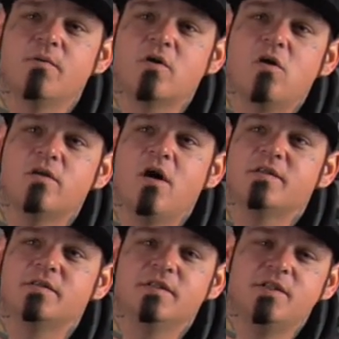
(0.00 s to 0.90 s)
called
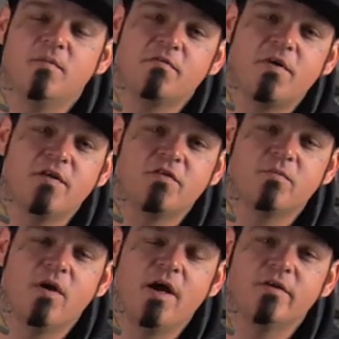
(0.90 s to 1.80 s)
Austin to tell him to find us
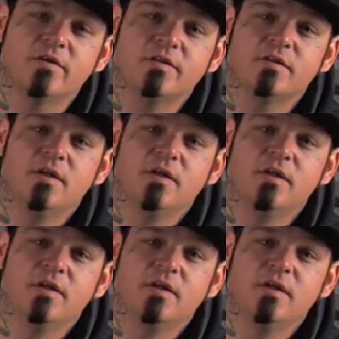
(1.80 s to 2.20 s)
some riders.